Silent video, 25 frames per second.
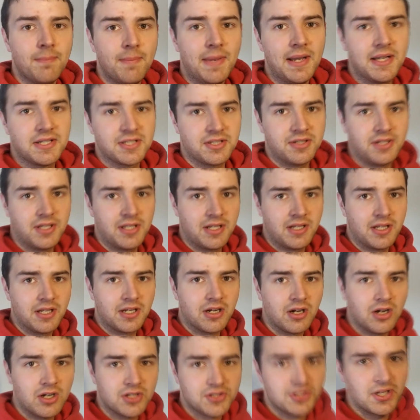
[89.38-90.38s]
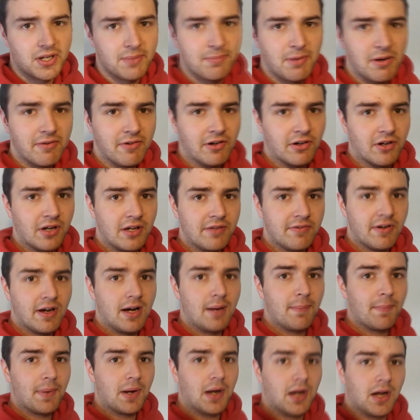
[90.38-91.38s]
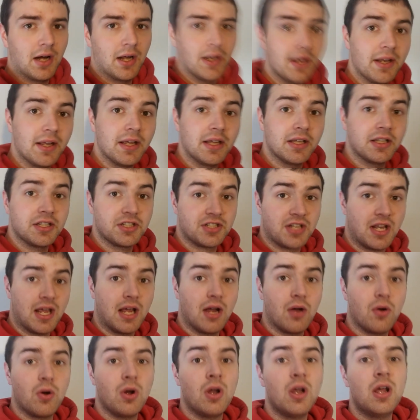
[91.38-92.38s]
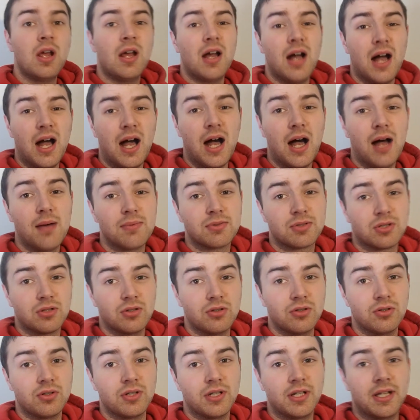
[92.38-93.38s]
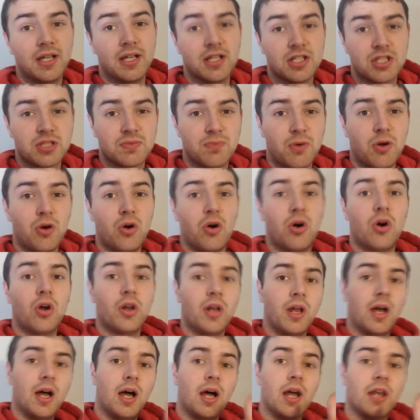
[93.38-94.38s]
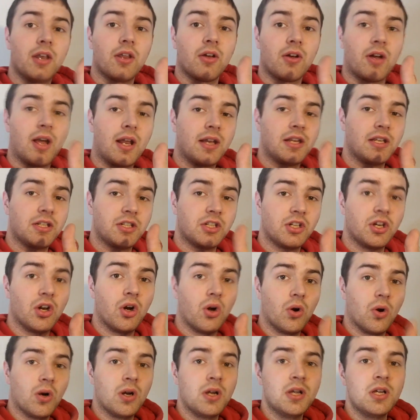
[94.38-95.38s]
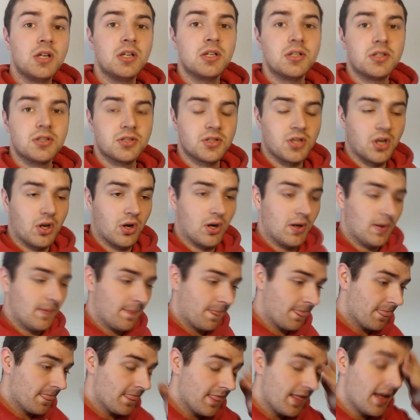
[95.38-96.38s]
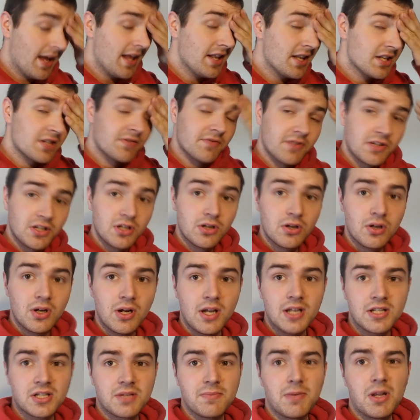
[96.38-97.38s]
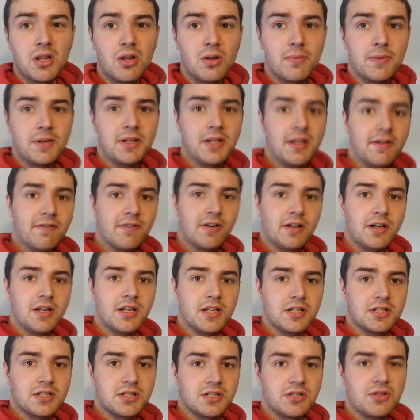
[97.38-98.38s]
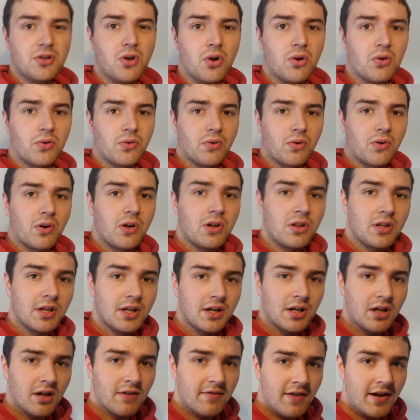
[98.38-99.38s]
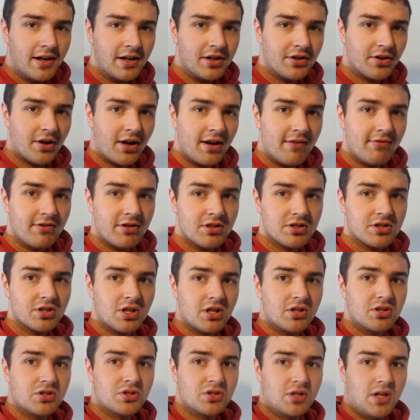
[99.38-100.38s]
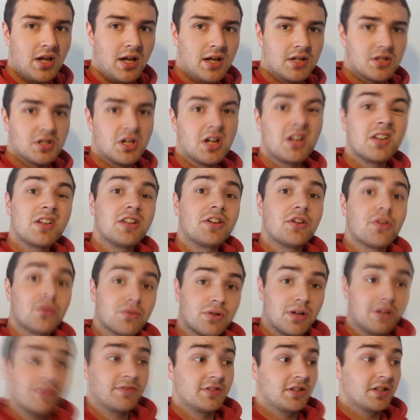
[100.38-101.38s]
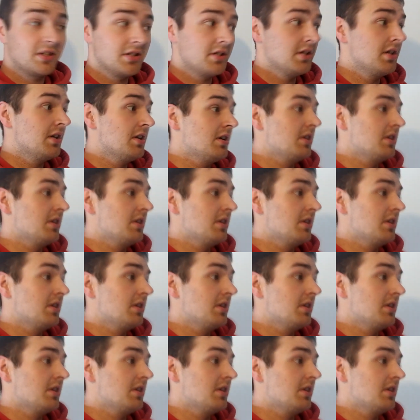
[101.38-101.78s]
Basically, the car's had a bit of a revamp and it is now absolutely spot on and ready to go. So in this video it's going to be a little bit different. It's not really going to have any driving as such, certainly no drifting,